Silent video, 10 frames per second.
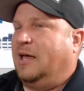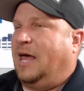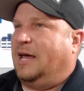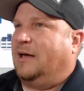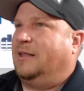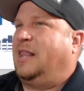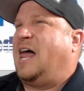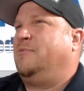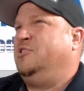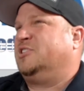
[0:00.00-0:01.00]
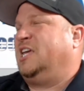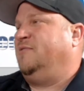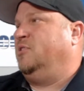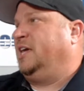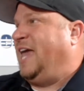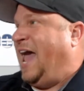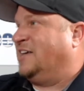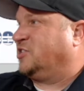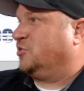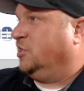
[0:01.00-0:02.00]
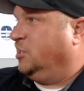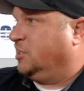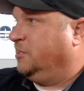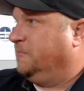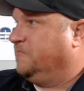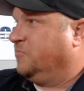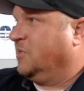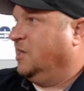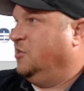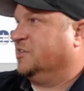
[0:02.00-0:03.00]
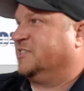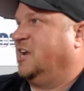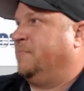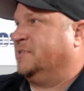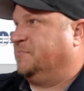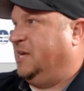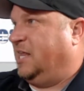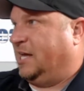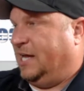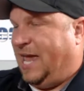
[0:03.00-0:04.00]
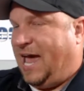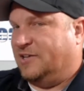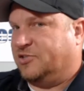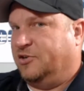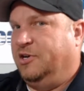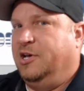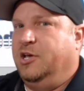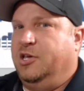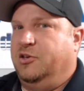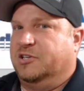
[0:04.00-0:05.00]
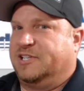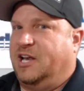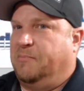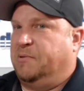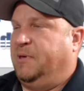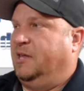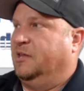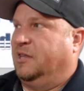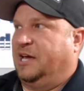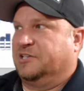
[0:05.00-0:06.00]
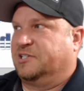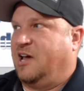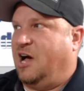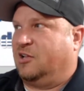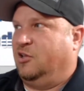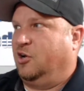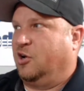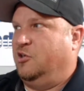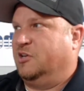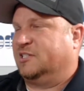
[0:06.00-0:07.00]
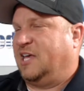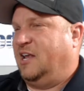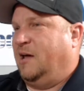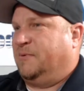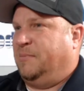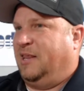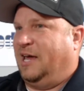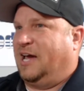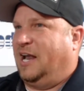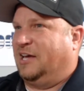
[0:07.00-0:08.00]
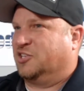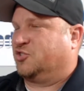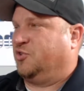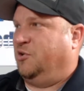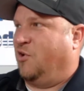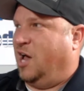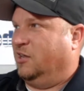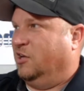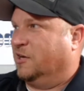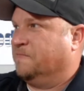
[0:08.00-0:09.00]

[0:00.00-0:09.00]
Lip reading: a lot of them used to give you the gasser look, and you could set up as being like a gasser. You could set it up to be like a stock look, or you could set it up to be like kind of like a street rod look.